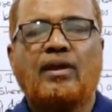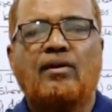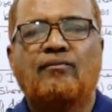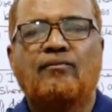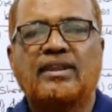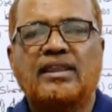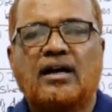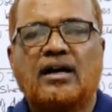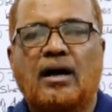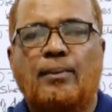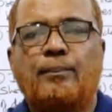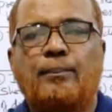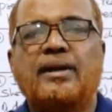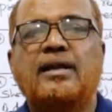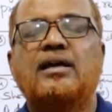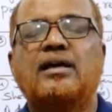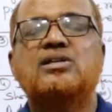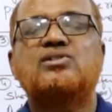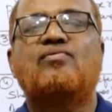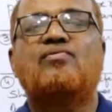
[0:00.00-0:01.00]
When the
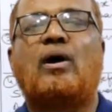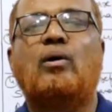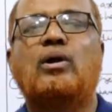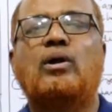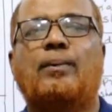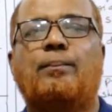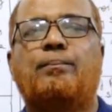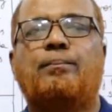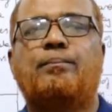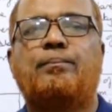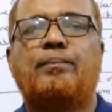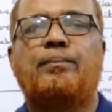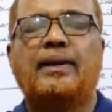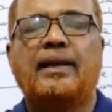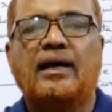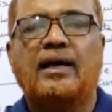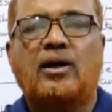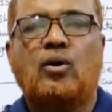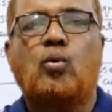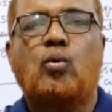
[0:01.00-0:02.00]
company is wound up,
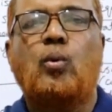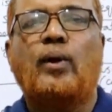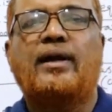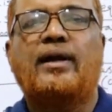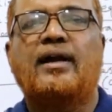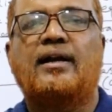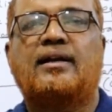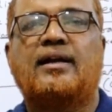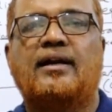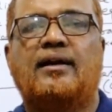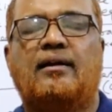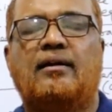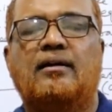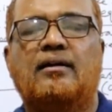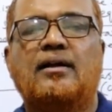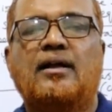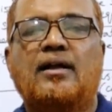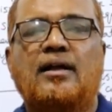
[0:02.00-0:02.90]
liquidated,